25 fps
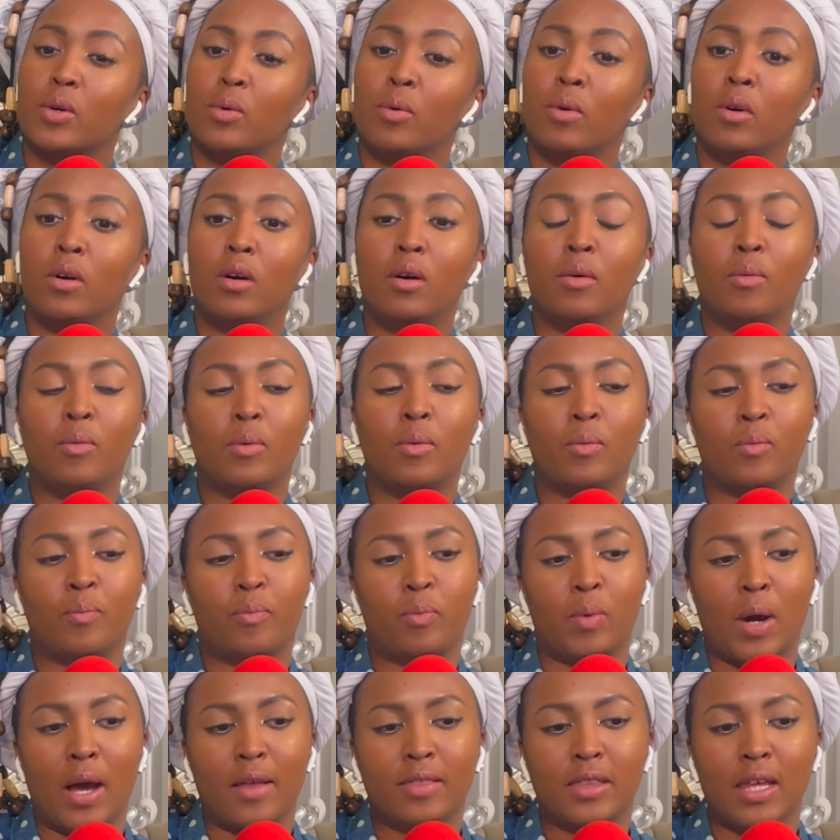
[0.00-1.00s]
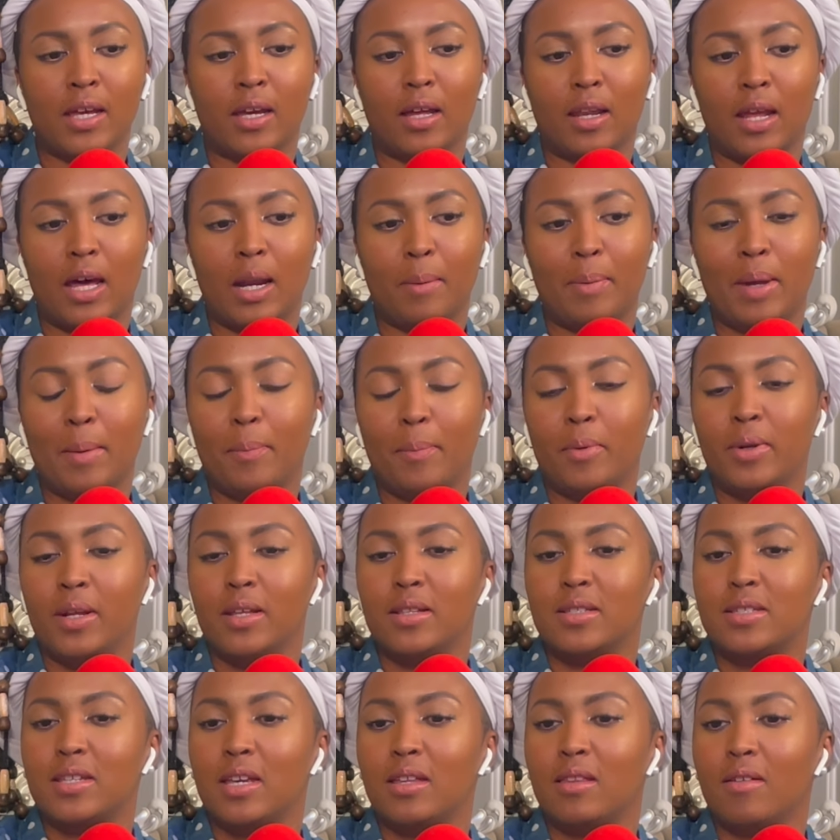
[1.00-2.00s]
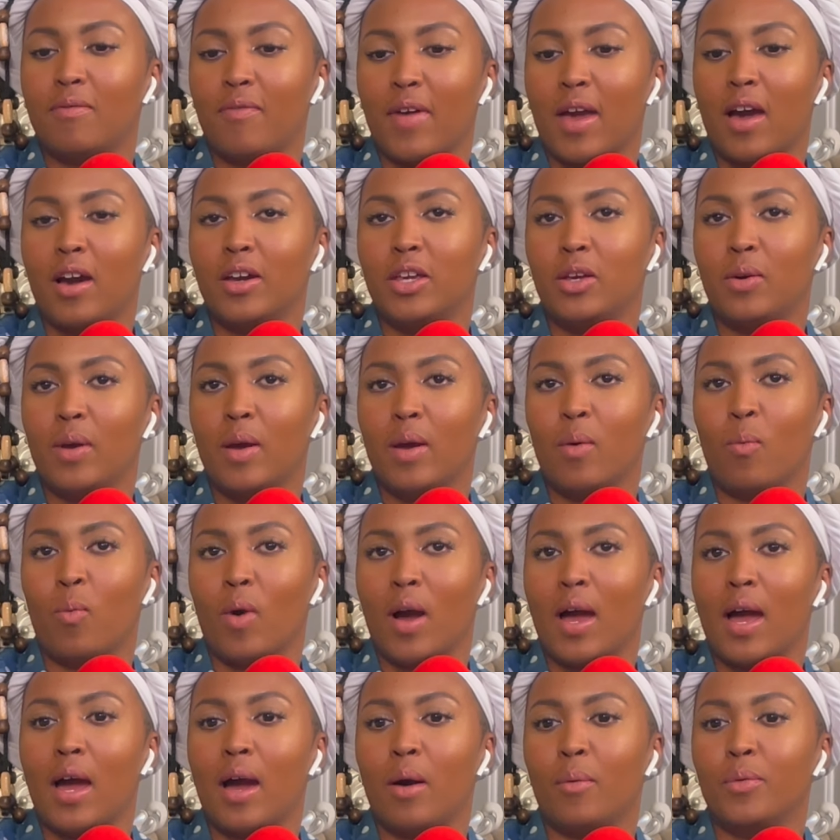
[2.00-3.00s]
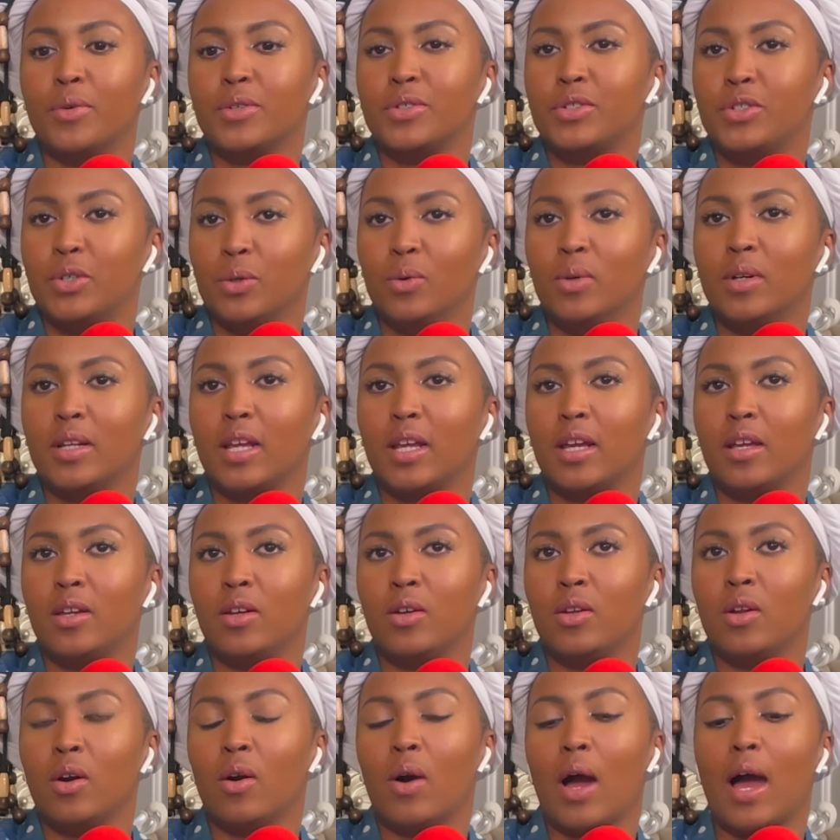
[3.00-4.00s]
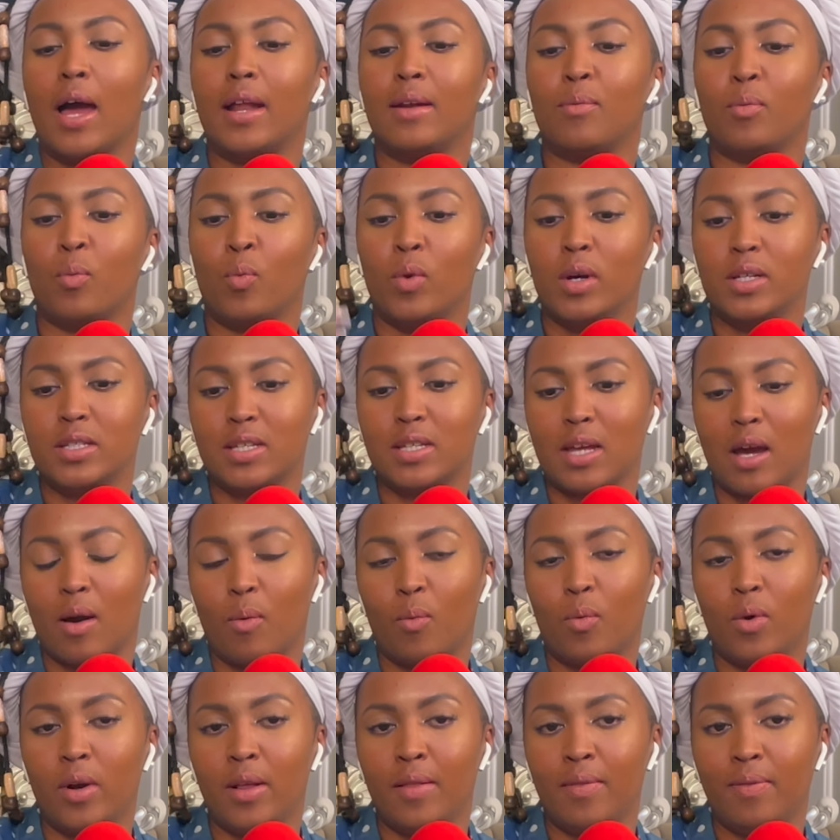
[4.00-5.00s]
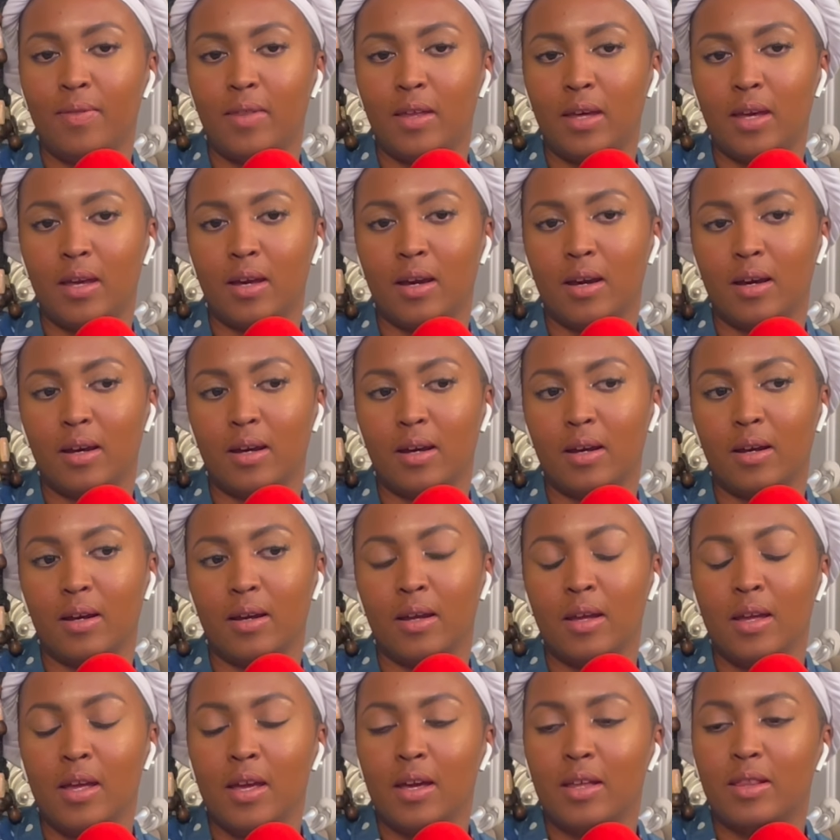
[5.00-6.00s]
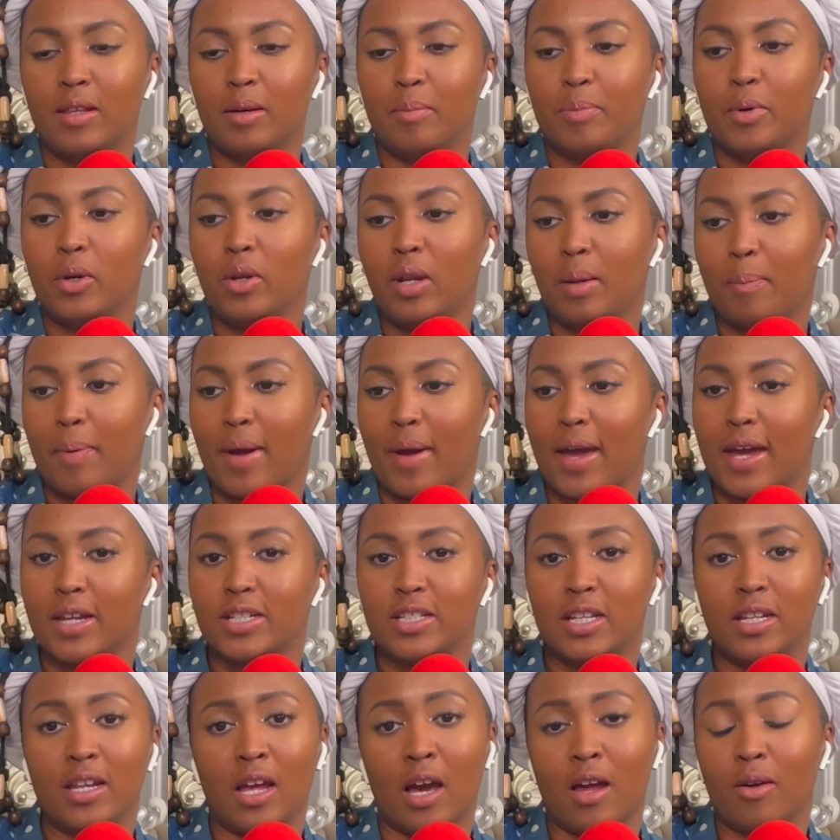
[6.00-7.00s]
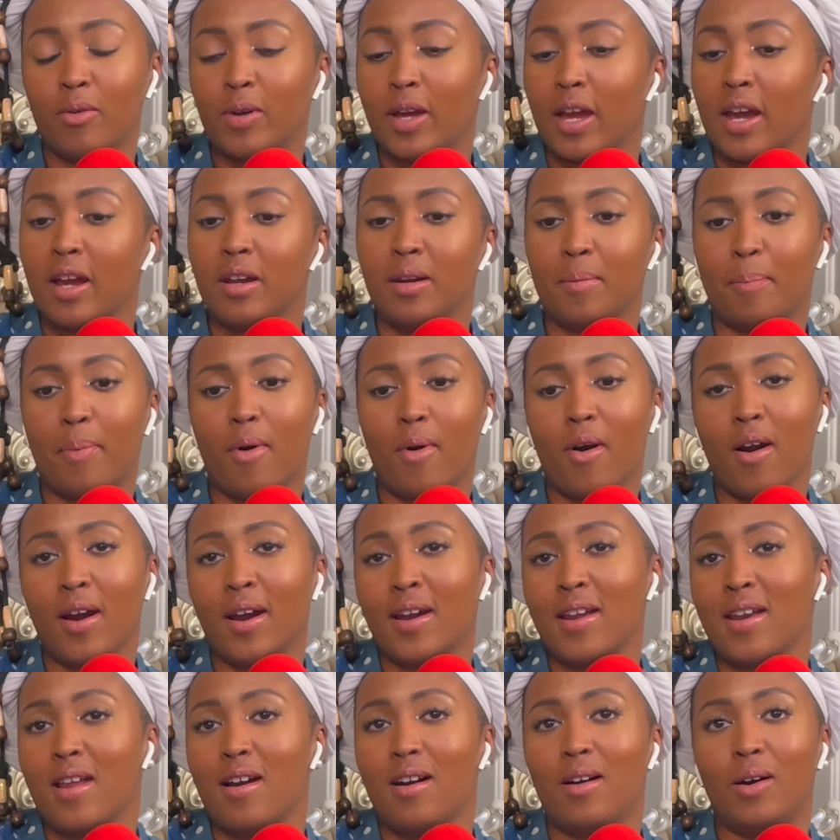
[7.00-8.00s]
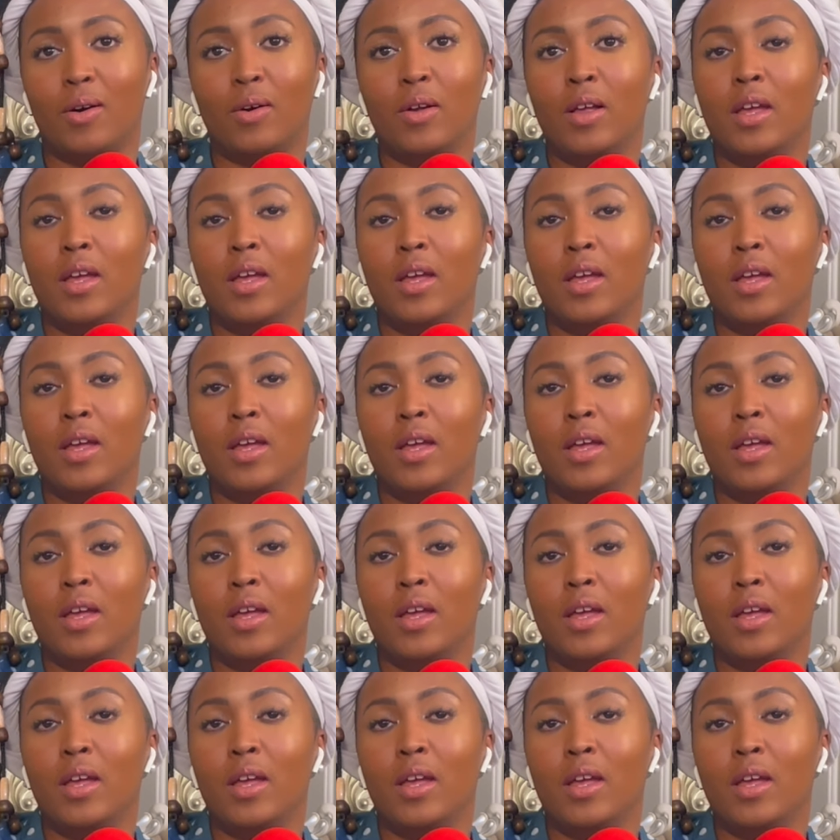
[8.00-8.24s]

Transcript: Well, I think a lot of people didn't see the value in why I was doing it. You know, once I won the beauty pageant, I don't care, in the park and all,